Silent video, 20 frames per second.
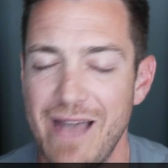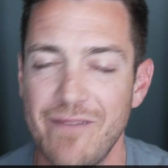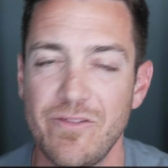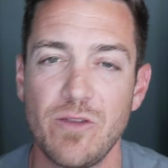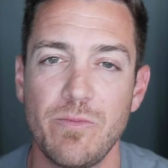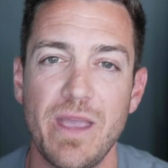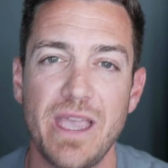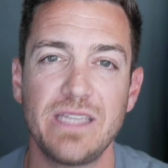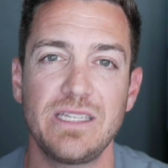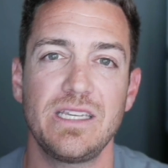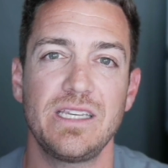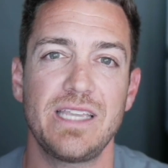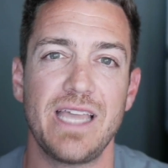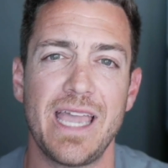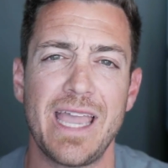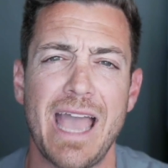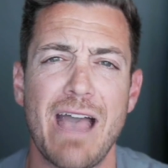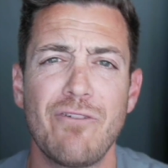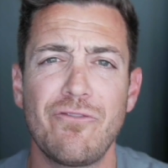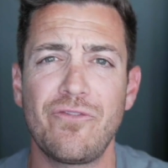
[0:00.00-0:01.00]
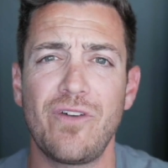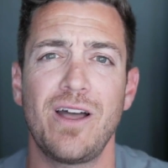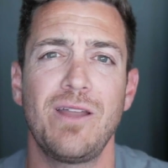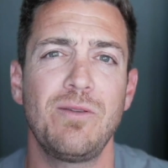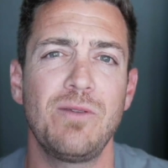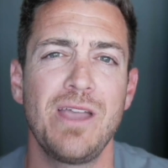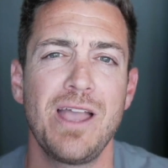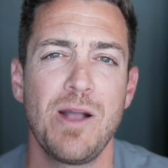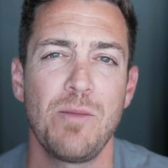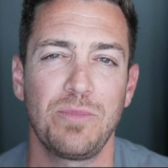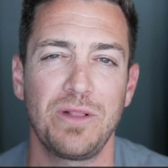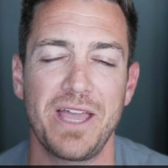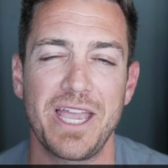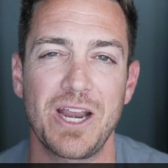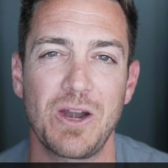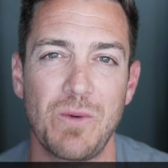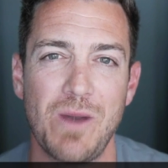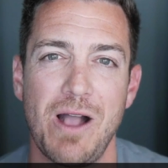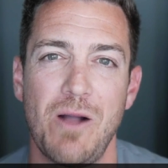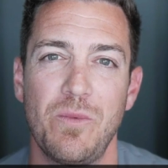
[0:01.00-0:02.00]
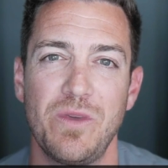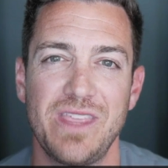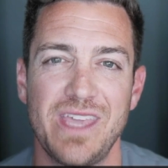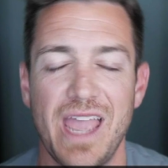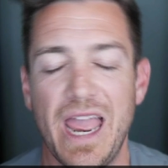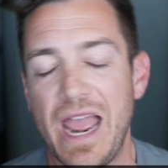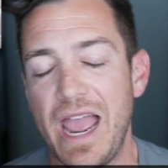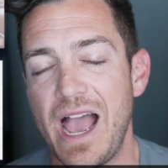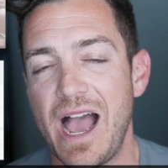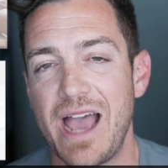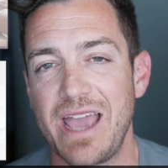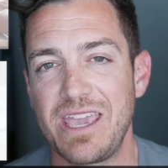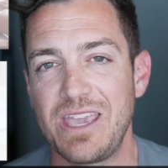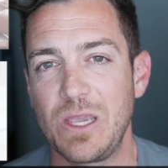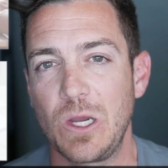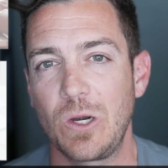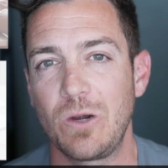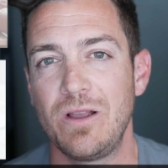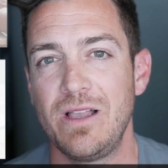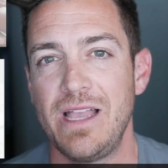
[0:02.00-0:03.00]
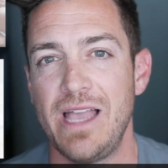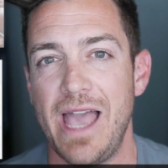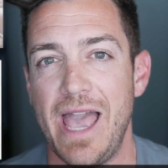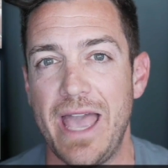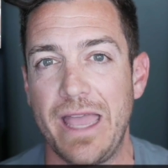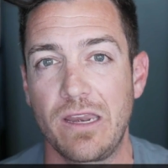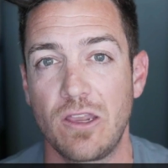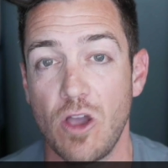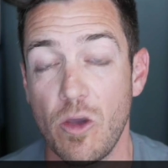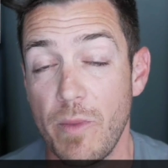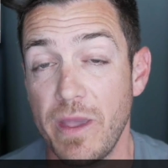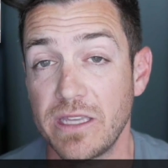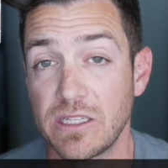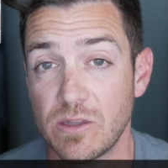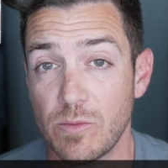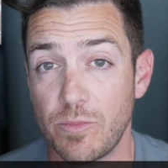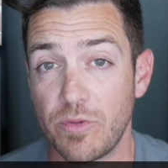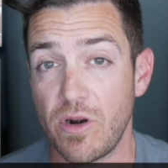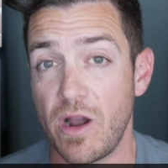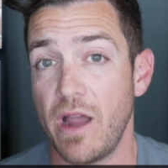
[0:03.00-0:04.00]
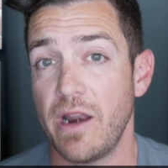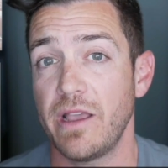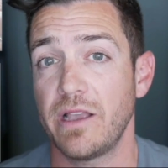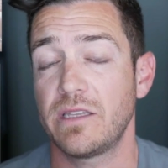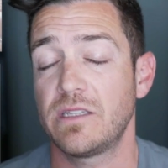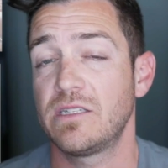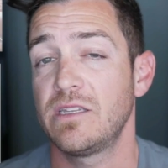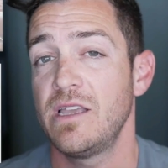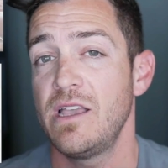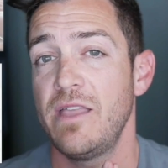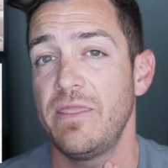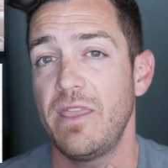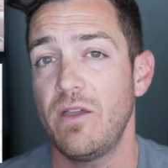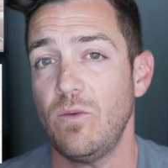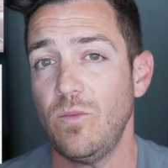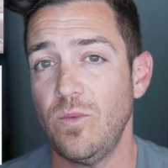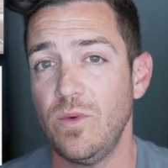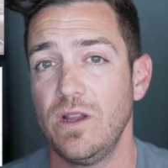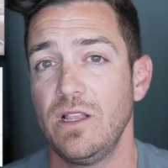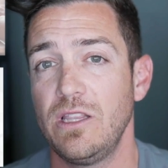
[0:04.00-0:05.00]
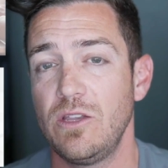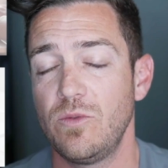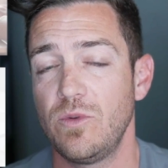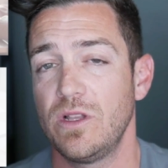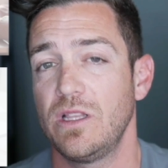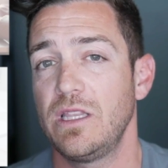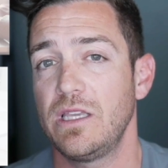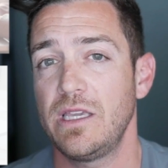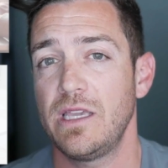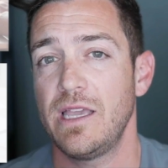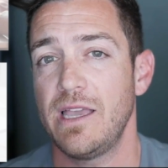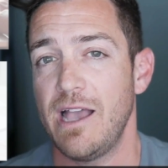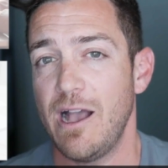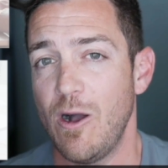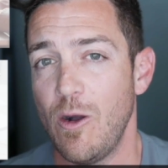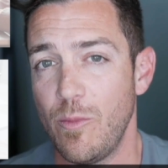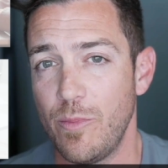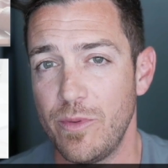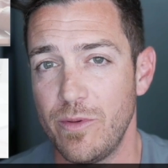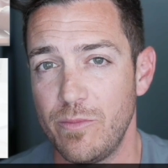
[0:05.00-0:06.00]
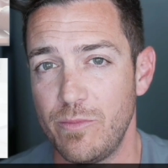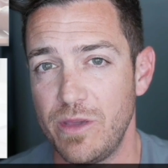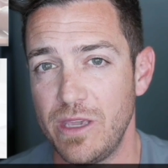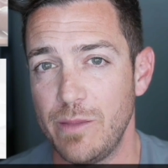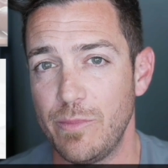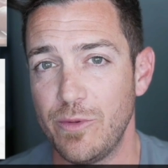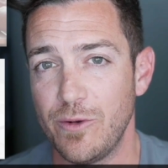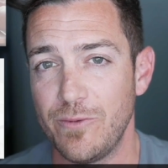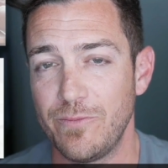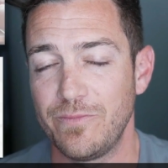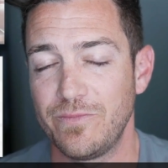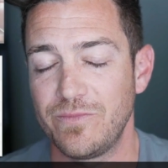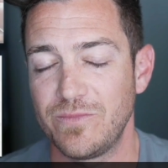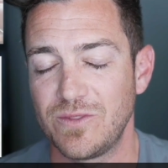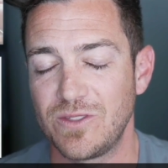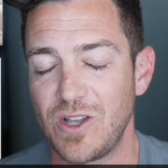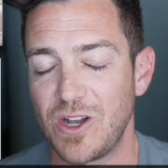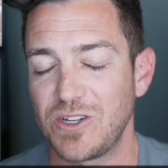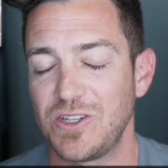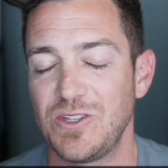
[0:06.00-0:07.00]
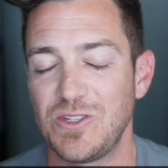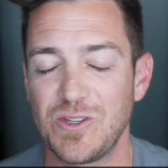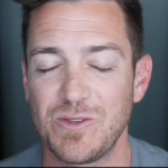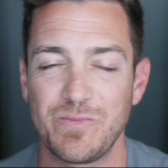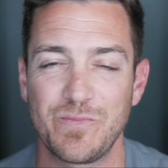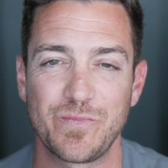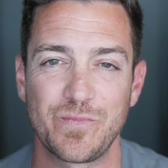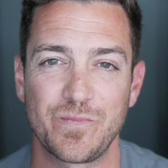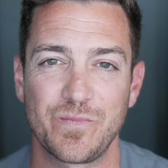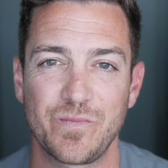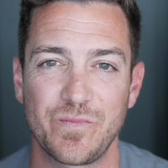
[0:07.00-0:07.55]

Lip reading: Have an amazing day. Have fun playing around with the AI here, and go make some products that really, really help people. Talk to you soon.